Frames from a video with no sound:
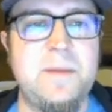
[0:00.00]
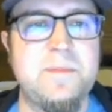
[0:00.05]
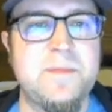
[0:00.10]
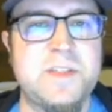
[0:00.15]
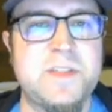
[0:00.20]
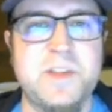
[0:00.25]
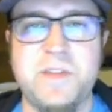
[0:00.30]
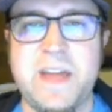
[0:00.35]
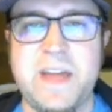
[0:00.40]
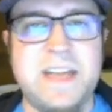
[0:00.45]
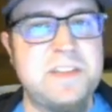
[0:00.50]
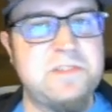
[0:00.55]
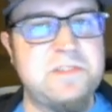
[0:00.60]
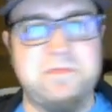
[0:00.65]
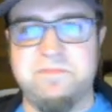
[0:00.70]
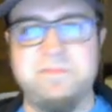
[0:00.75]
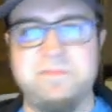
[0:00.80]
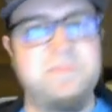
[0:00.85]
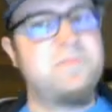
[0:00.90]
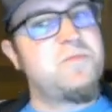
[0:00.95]
So that is
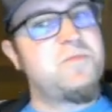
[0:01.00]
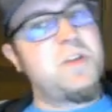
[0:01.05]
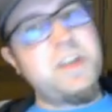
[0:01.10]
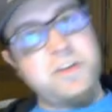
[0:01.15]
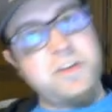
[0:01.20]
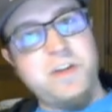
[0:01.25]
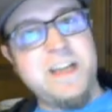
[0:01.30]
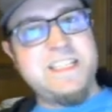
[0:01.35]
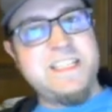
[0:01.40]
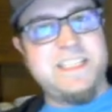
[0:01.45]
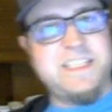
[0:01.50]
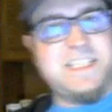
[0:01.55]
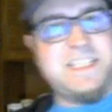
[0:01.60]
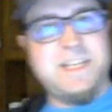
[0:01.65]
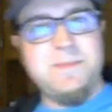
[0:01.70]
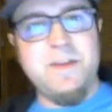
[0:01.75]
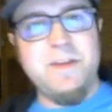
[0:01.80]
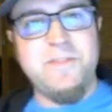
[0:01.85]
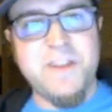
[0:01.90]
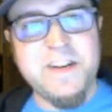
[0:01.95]
really crazy. This is going
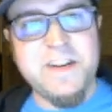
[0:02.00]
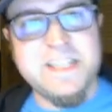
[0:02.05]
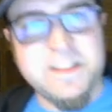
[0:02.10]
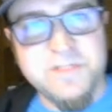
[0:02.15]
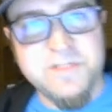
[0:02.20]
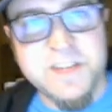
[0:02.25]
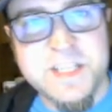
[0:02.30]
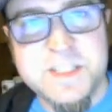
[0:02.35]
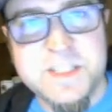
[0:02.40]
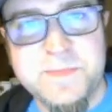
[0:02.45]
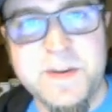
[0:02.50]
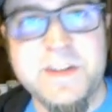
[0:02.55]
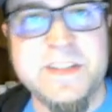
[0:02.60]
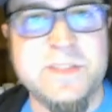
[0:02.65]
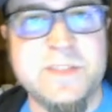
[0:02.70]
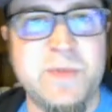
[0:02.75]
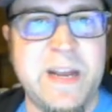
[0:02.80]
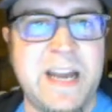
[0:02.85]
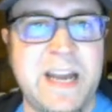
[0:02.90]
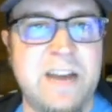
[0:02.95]
to be a very different
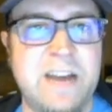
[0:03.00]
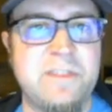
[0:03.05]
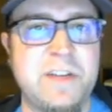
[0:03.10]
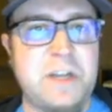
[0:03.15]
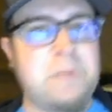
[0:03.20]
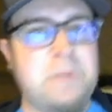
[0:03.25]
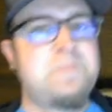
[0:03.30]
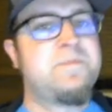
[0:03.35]
experience we have here.